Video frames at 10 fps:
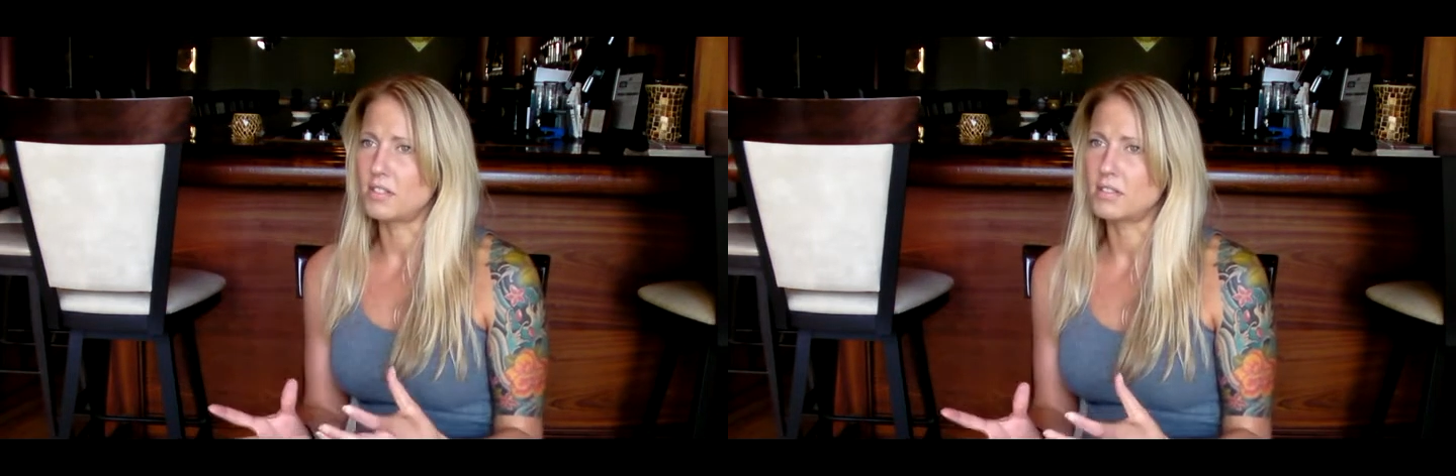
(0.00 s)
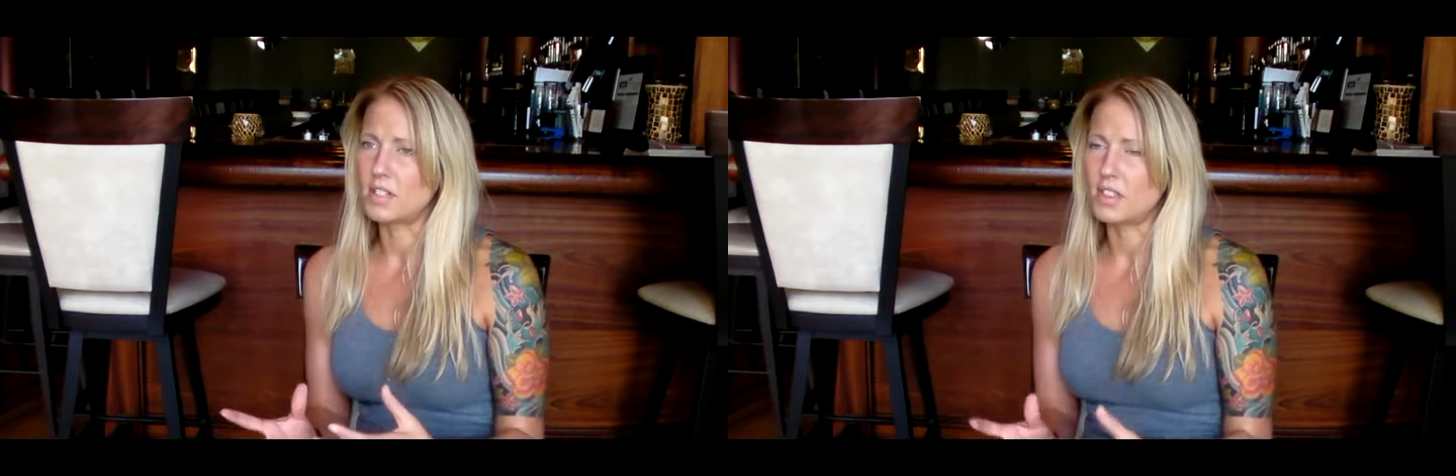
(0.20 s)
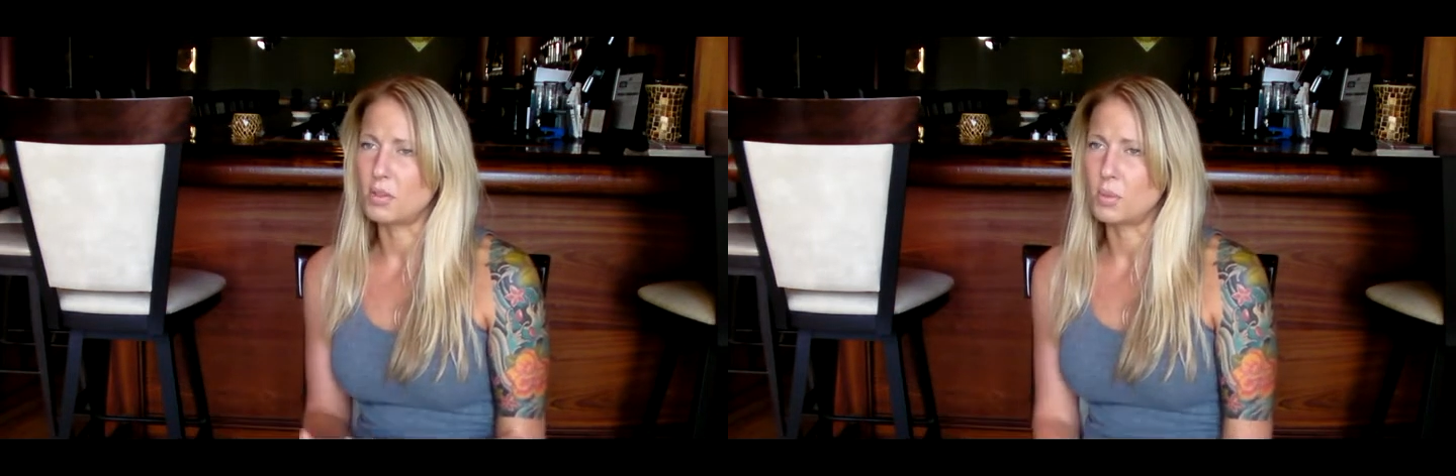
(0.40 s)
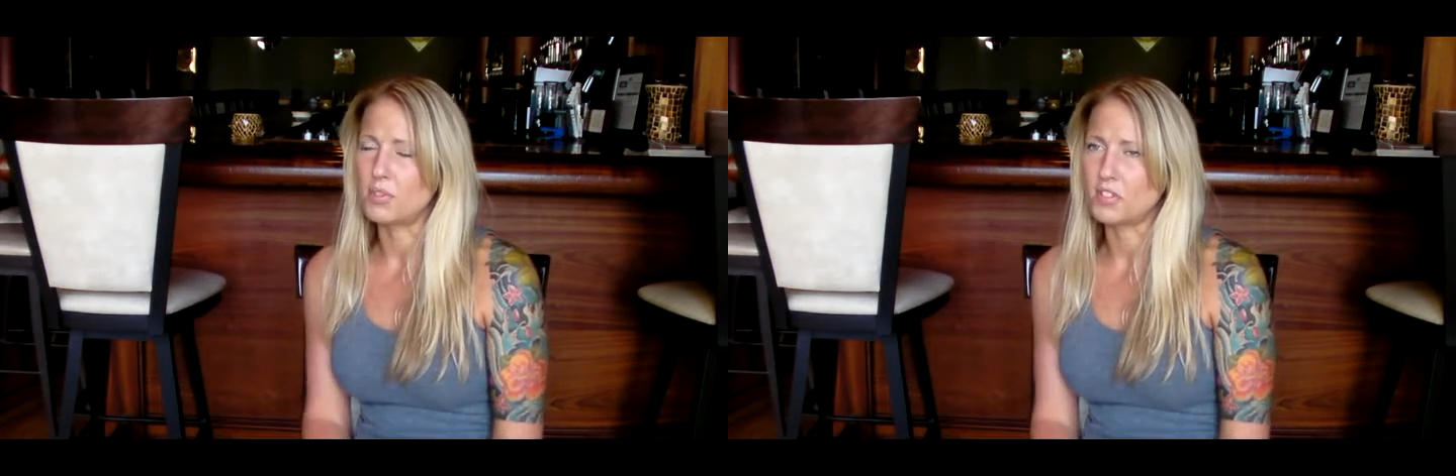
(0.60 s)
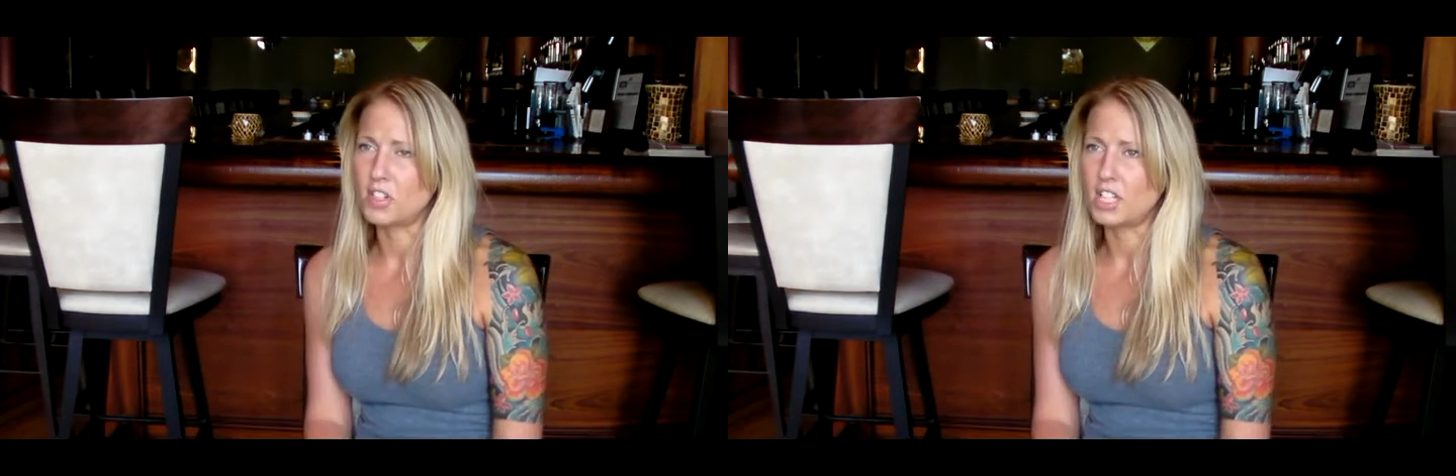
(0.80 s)
I think what
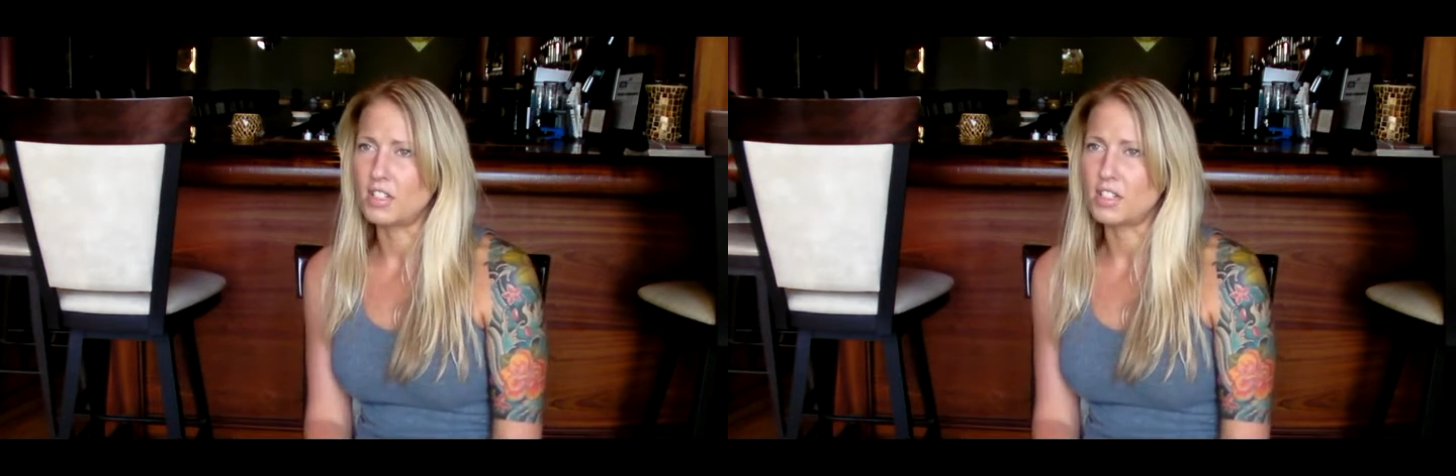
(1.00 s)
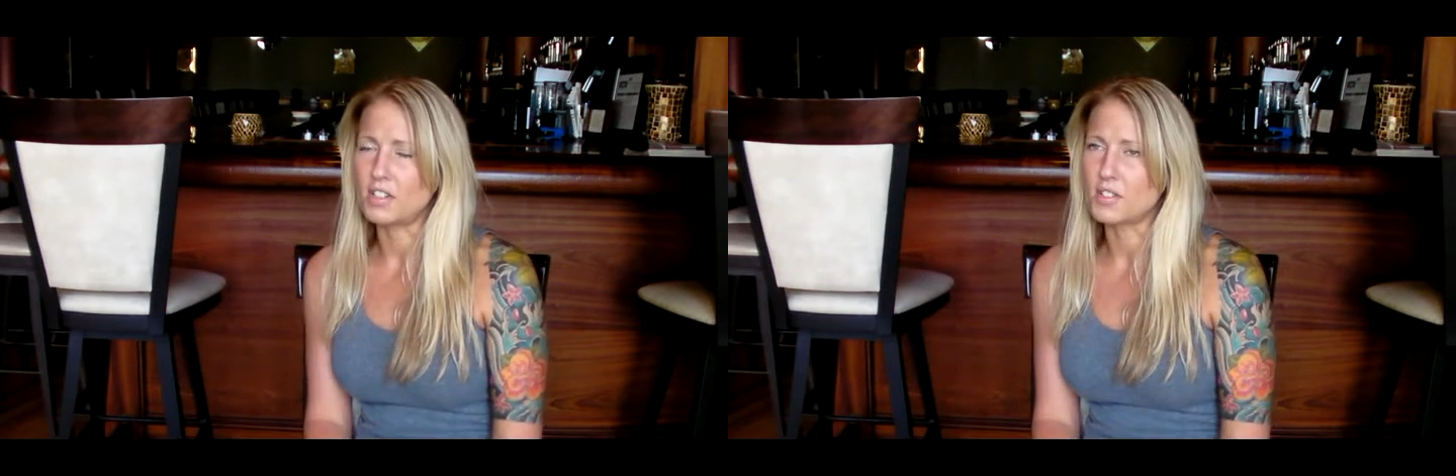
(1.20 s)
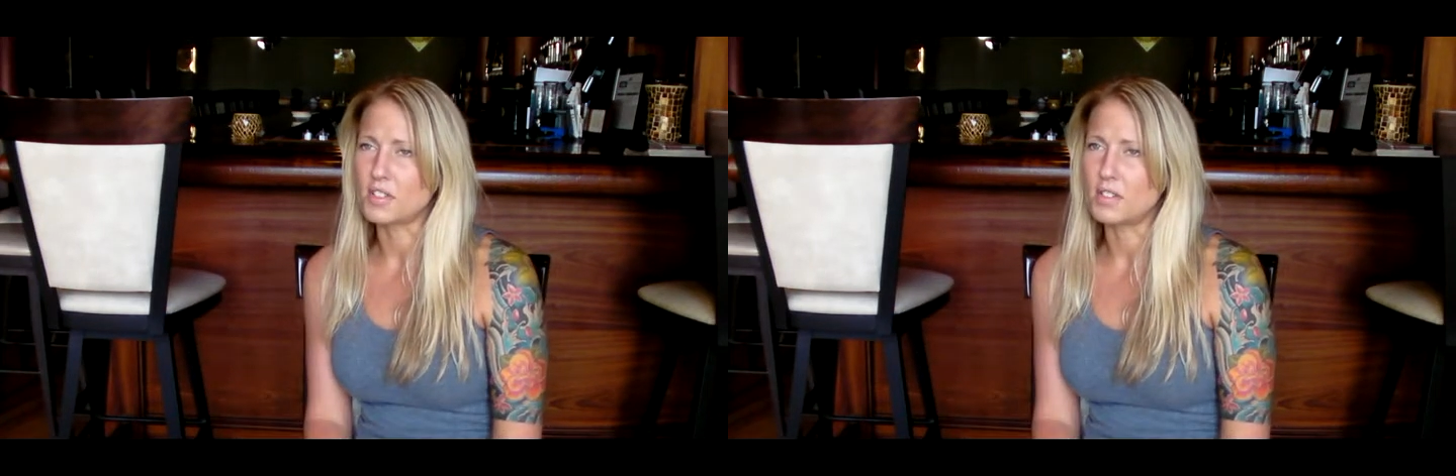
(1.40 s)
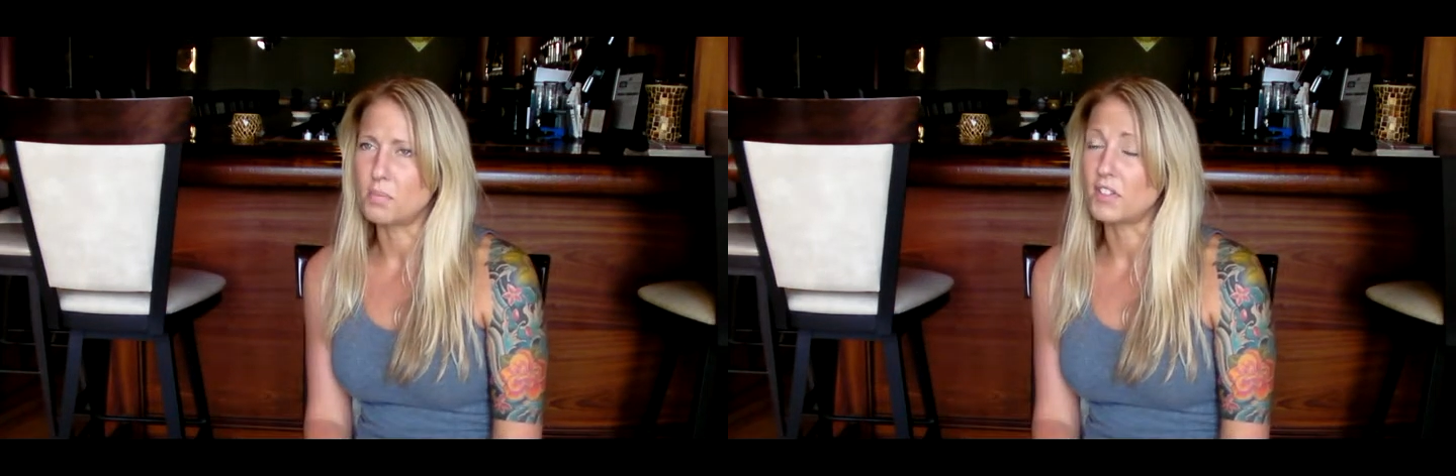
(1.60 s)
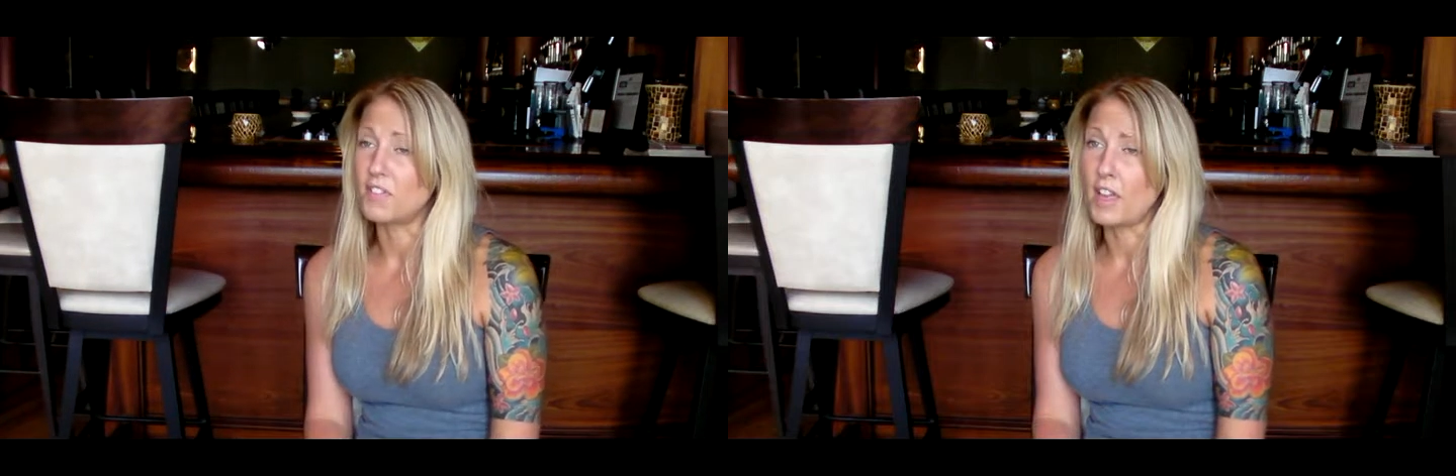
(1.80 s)
we've created here is a
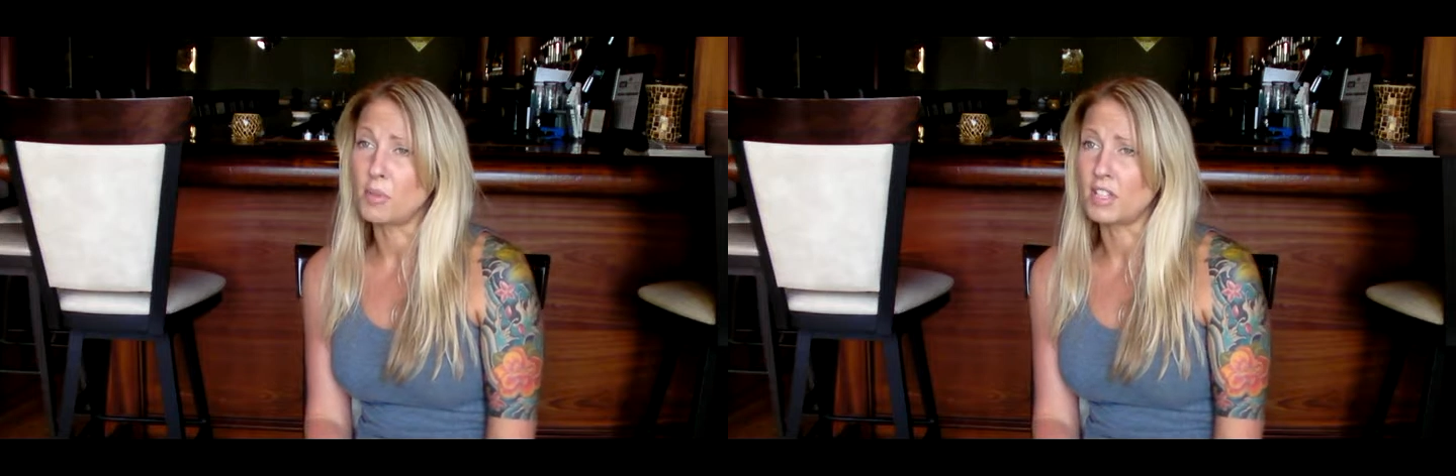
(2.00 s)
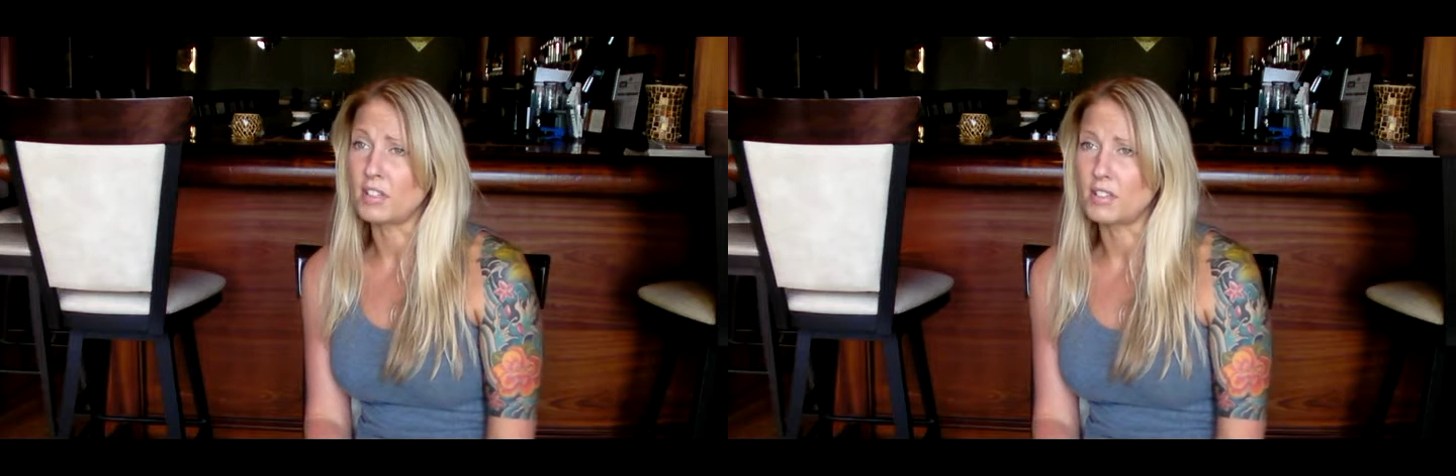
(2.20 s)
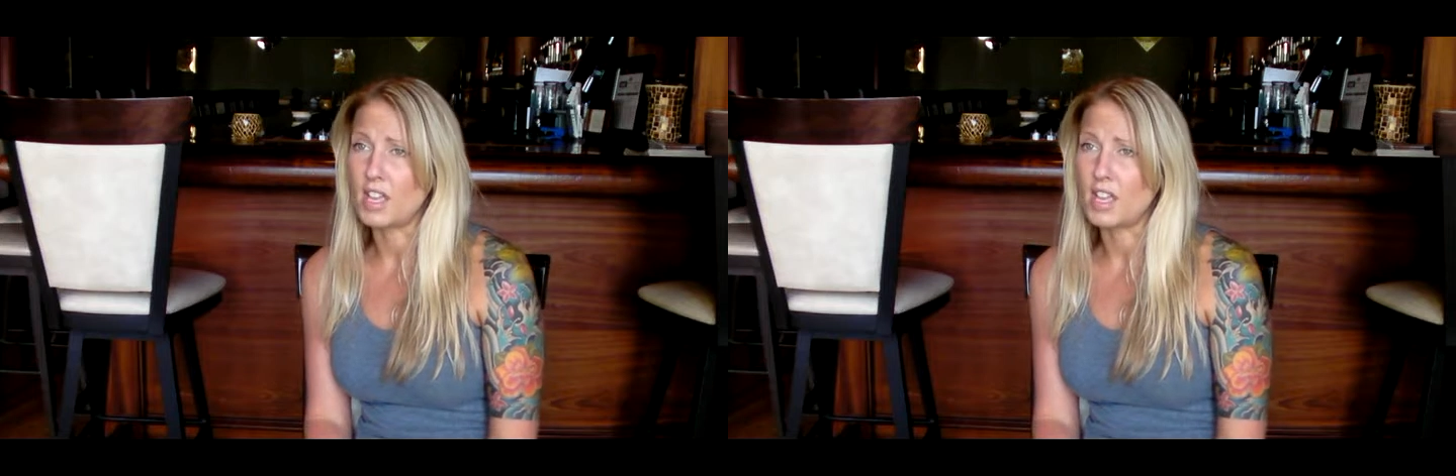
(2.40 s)
big family,